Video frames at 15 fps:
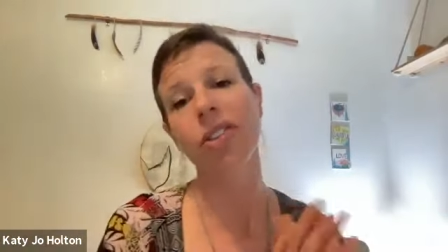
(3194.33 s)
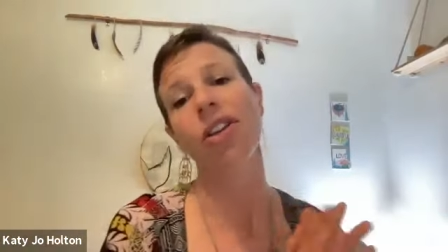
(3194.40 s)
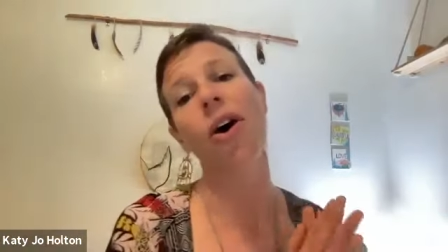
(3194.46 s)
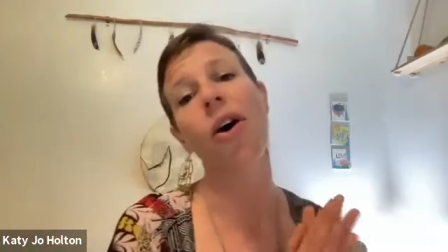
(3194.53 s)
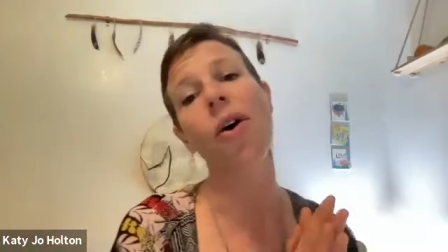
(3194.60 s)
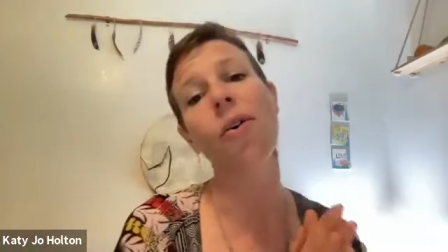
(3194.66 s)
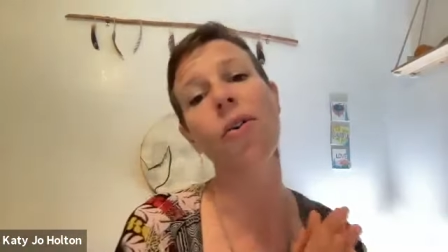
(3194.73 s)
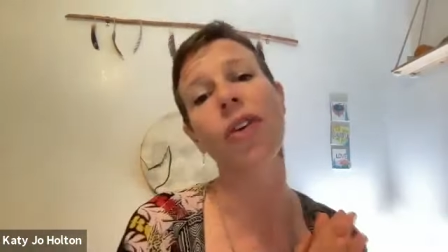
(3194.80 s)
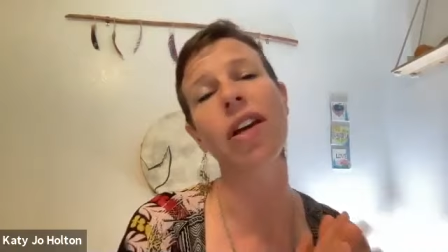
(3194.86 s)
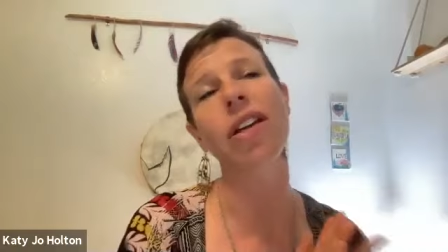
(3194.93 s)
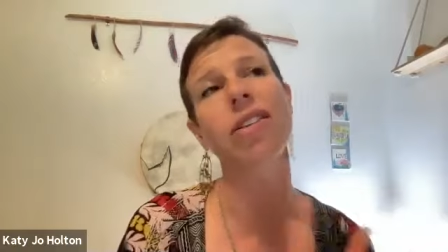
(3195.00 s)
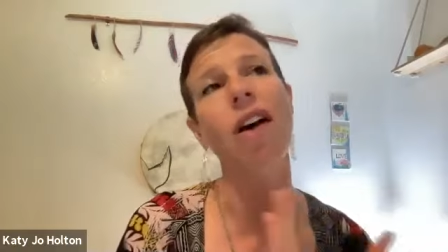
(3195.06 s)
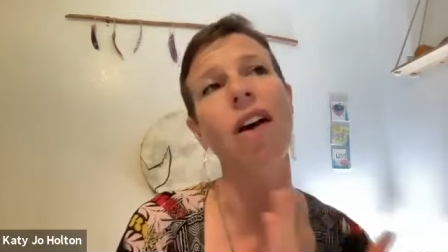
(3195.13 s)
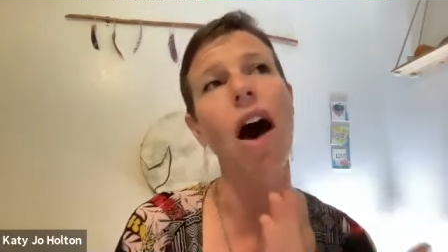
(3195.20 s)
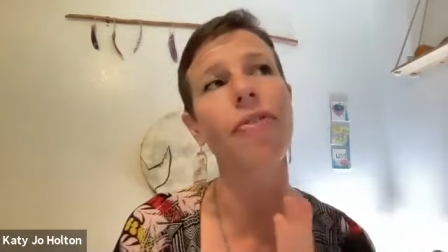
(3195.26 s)
So
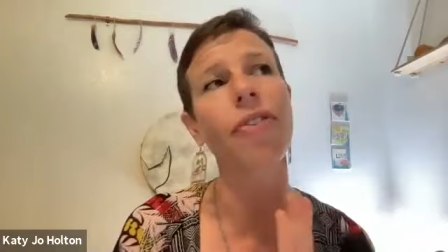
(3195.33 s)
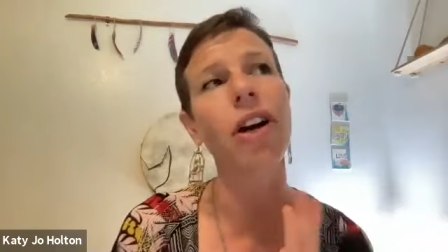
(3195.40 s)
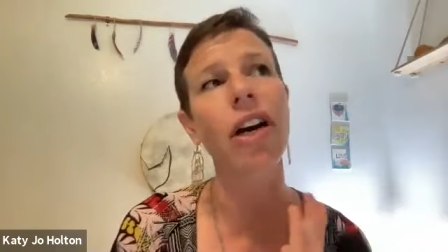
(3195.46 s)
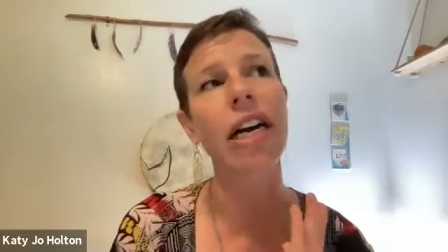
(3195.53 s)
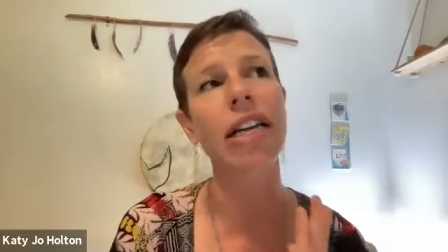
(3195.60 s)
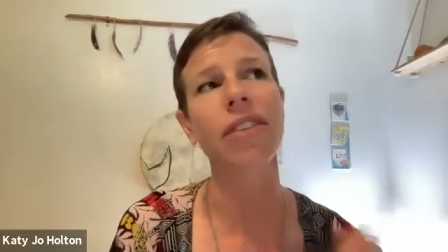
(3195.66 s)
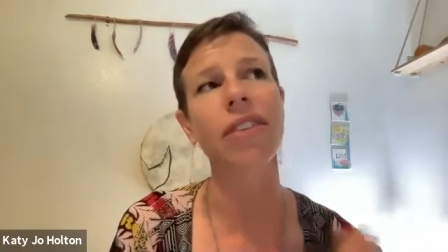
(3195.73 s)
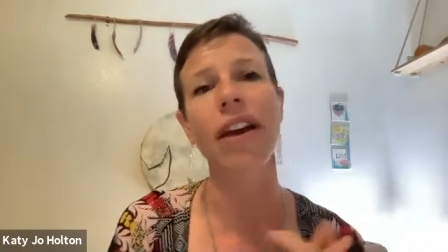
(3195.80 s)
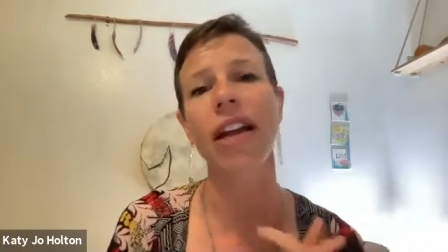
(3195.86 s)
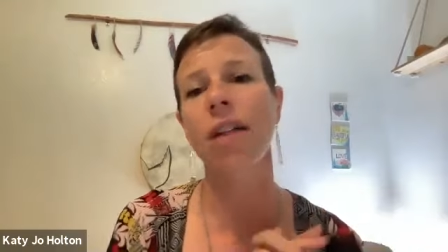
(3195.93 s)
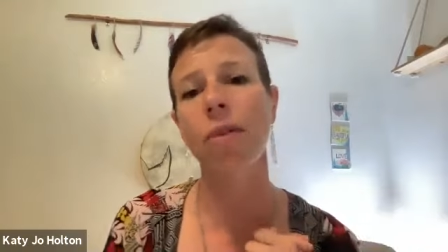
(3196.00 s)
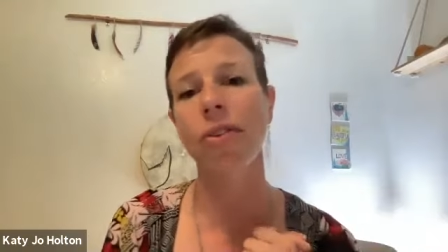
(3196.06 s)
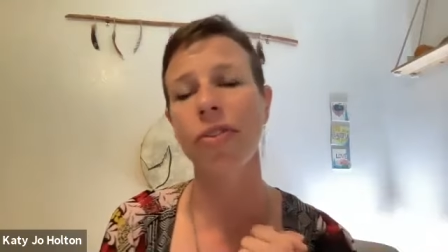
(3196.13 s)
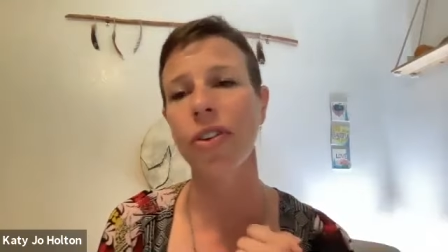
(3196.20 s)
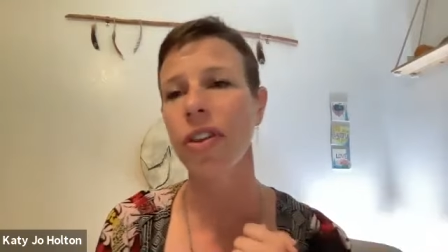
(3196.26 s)
this offer is
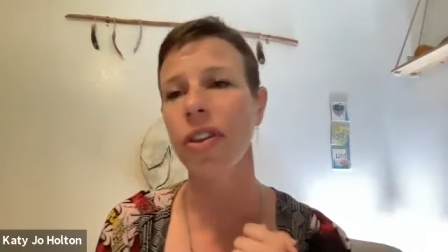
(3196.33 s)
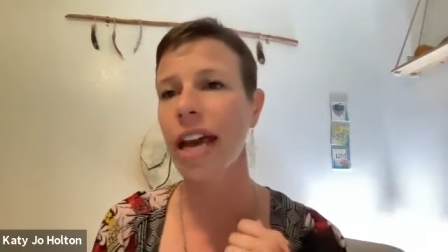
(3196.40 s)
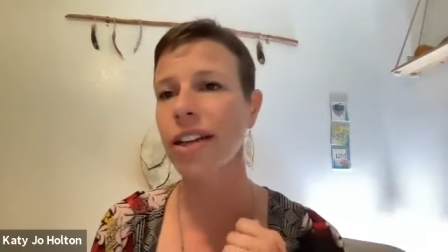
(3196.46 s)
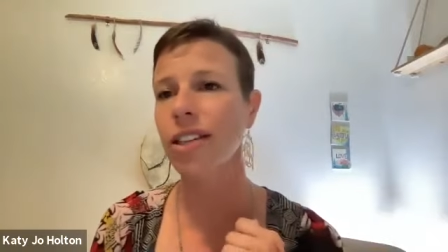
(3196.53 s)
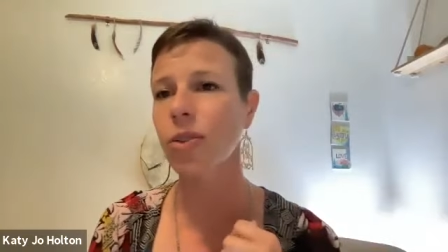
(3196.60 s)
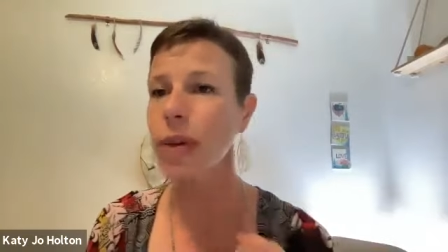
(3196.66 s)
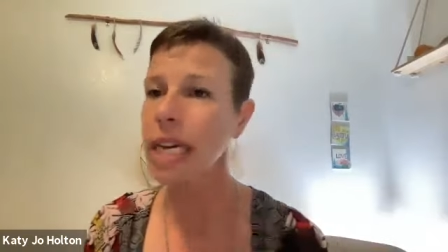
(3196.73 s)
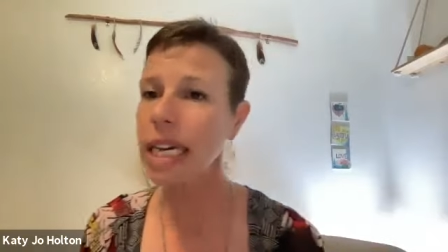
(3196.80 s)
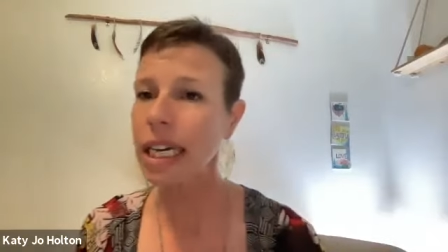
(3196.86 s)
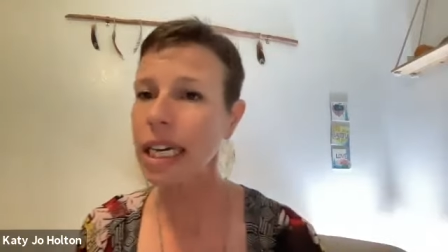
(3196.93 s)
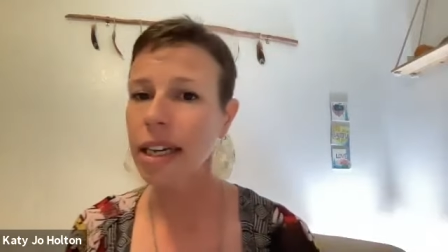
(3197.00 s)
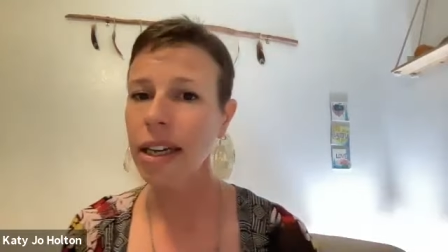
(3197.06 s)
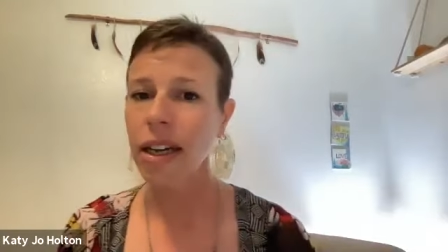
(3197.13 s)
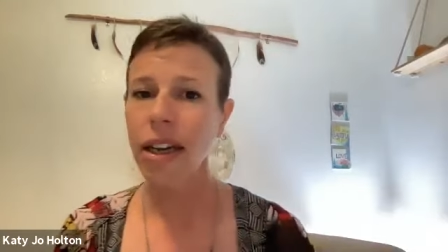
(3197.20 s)
available for the next week.